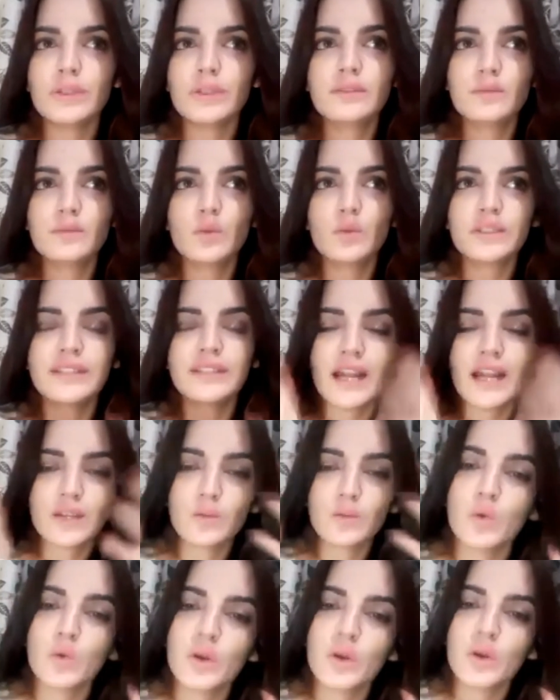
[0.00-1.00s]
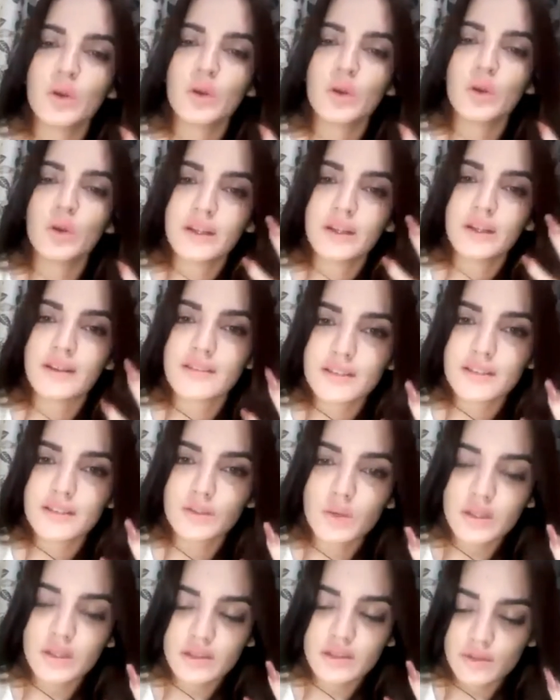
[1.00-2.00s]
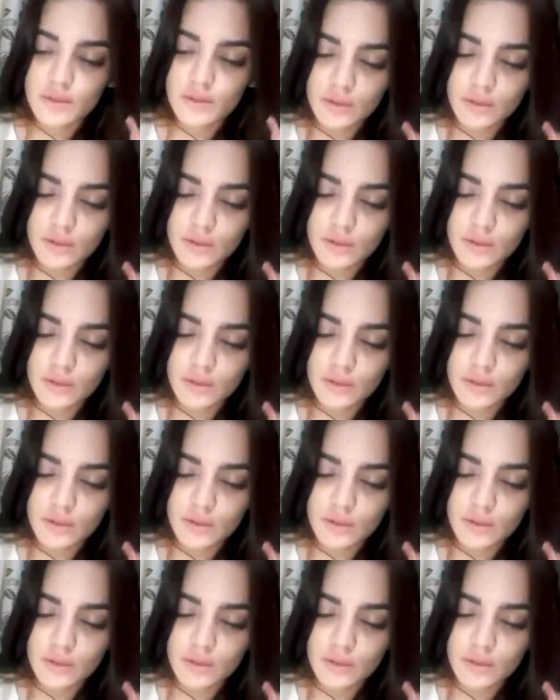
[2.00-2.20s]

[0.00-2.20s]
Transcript: what that word is. It was so